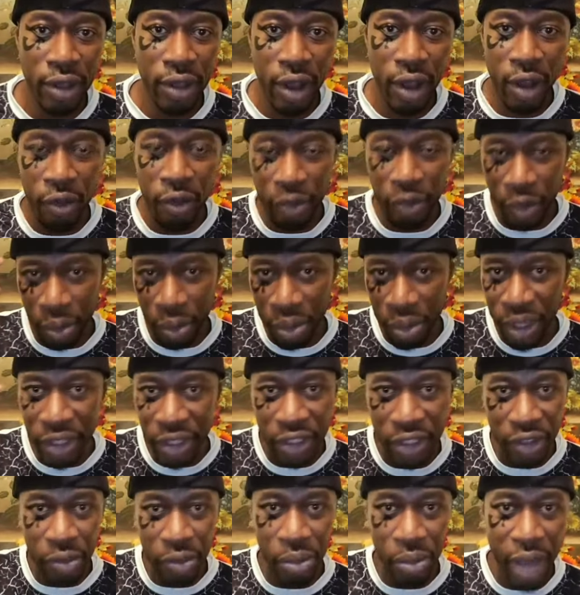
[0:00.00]
of
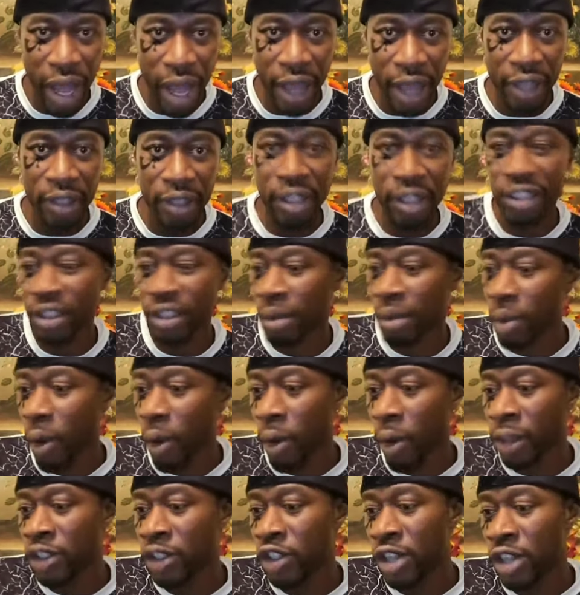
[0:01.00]
peace of mind because I'm
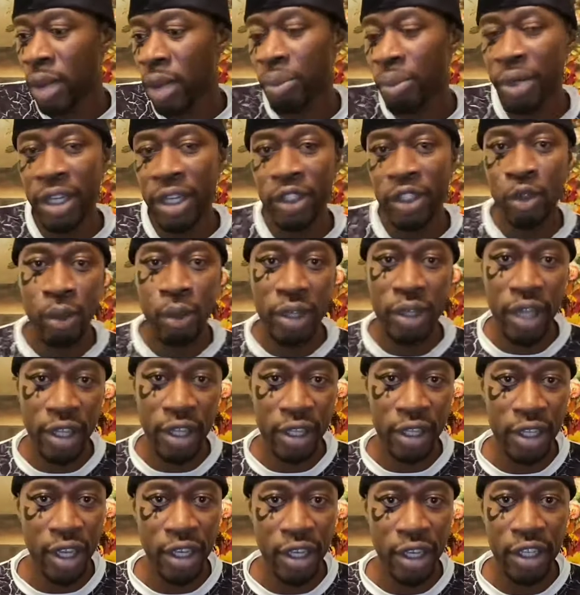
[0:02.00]
always jumping into
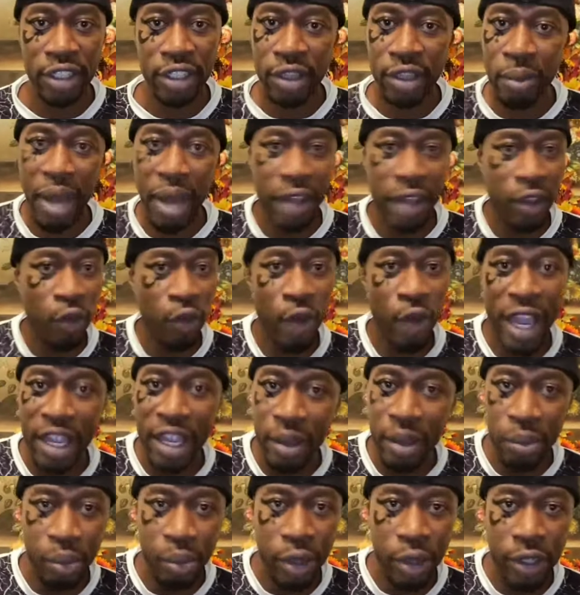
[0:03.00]
another thing because I'm either
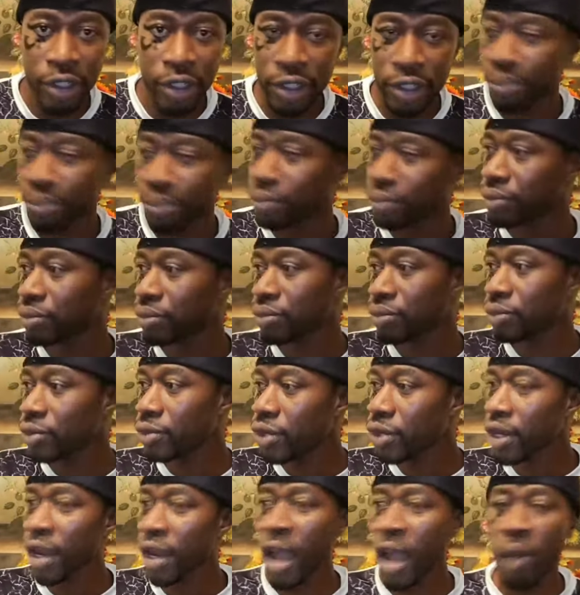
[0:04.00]
writing books,
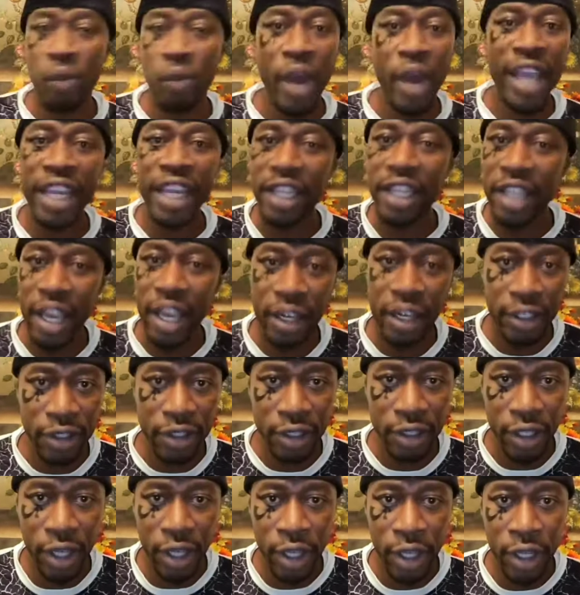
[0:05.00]
I'm writing
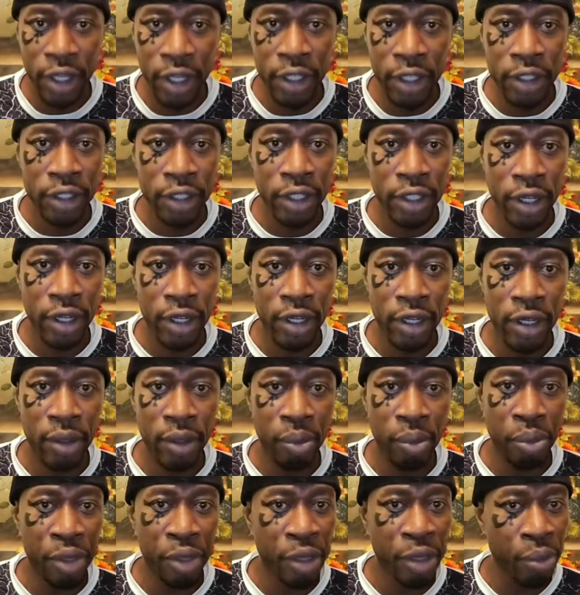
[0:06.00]
letters
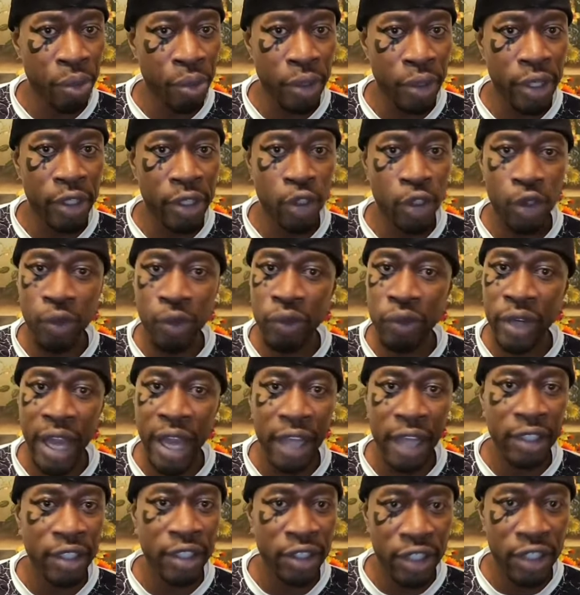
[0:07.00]
to people in
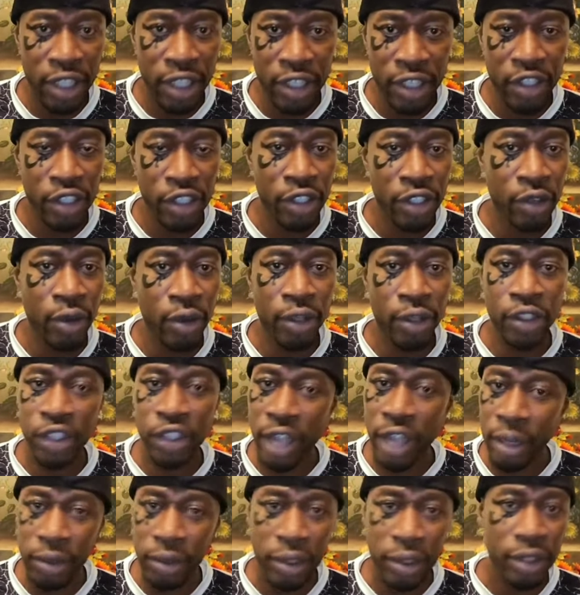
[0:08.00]
juvenile detention or
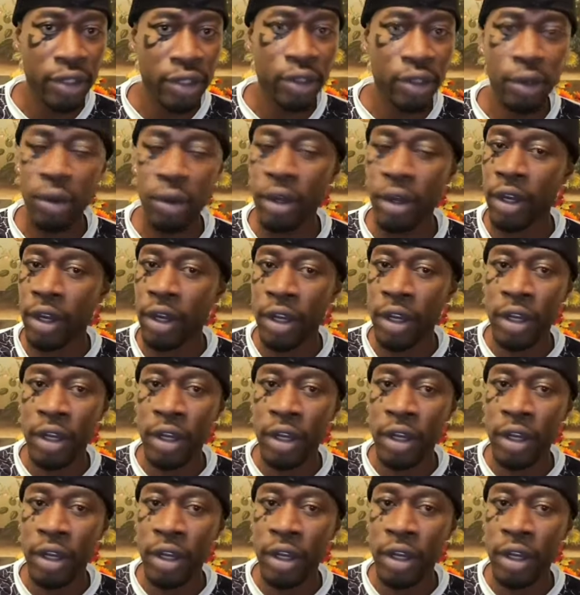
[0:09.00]
shelters or